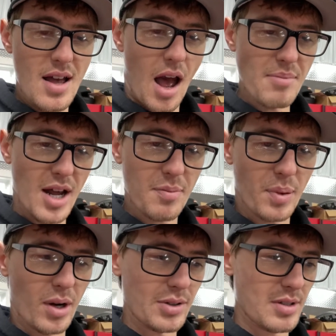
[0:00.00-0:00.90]
I'm not a
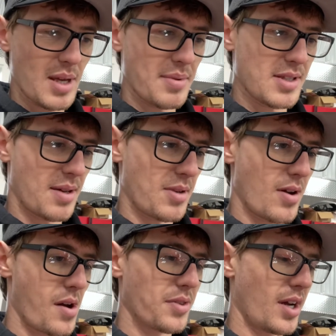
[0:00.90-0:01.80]
pro, so maybe some of you
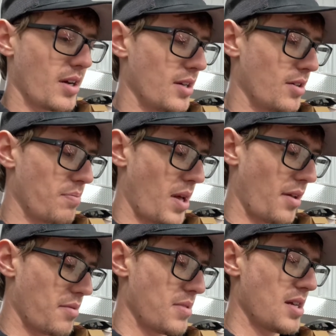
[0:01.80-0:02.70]
out there can do it better
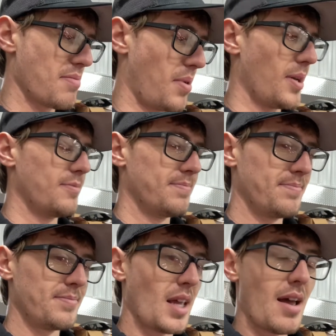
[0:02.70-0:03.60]
than me, but
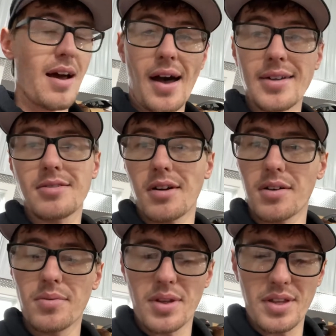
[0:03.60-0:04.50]
I
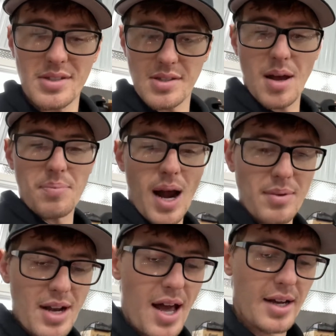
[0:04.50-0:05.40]
struggled with it, so I'm
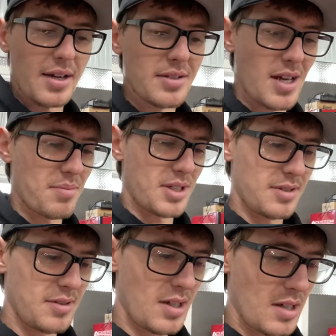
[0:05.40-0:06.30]
probably not gonna attempt it.
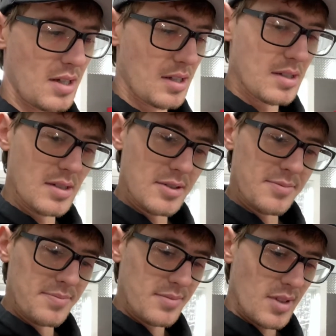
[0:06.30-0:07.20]

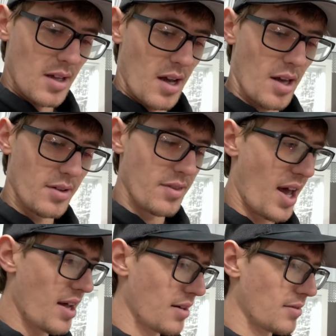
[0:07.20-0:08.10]
Other than
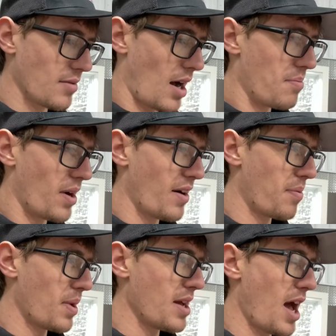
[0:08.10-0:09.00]
that, I'm
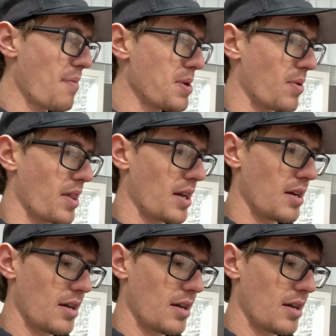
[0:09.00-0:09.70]
pretty happy with it.